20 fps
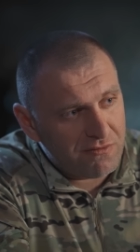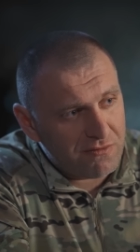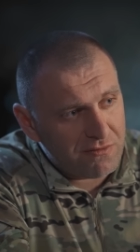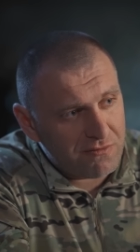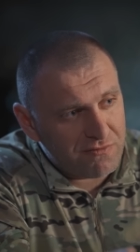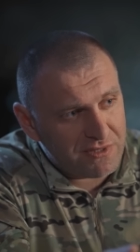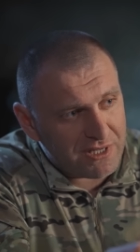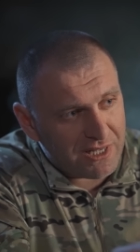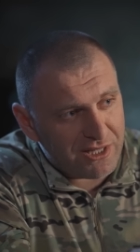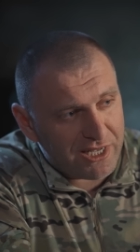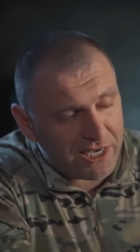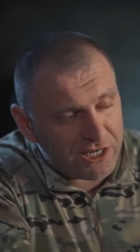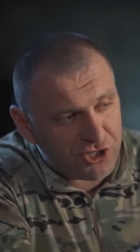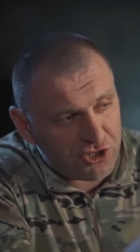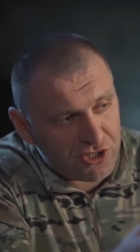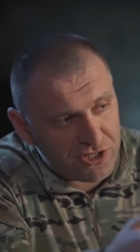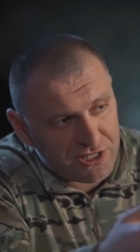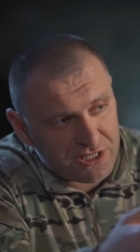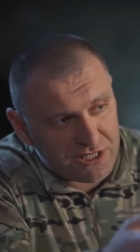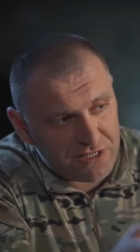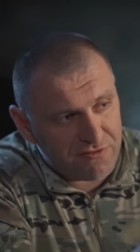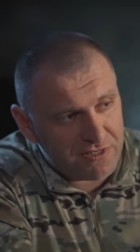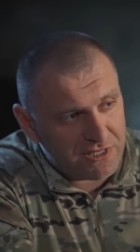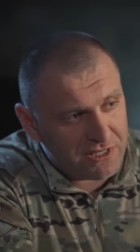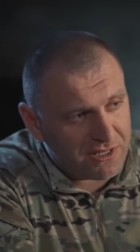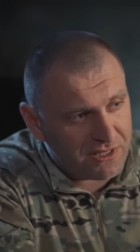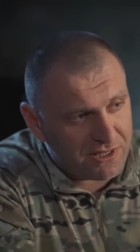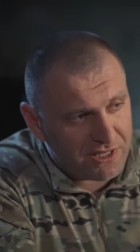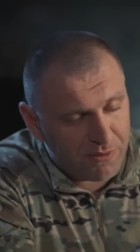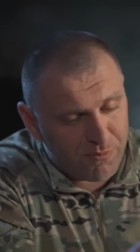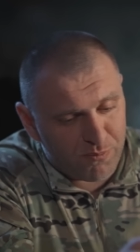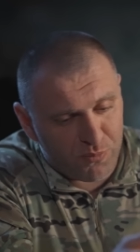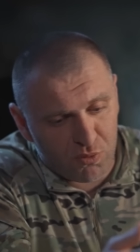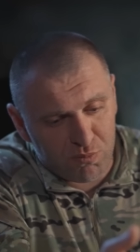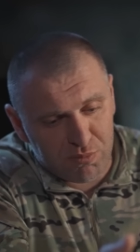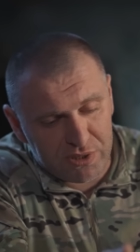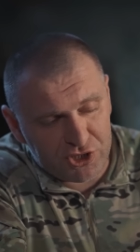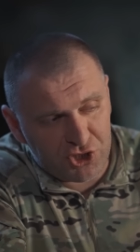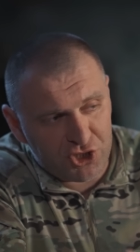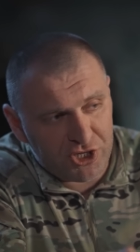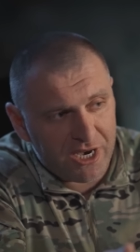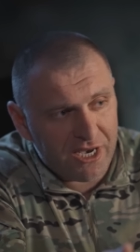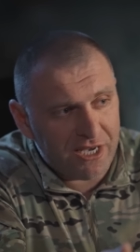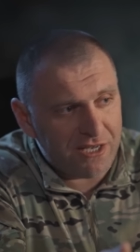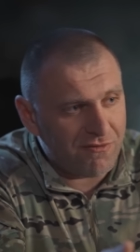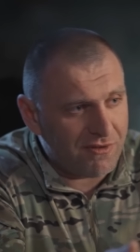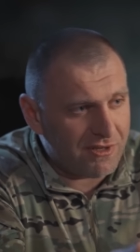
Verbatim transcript: to 2000, depending on the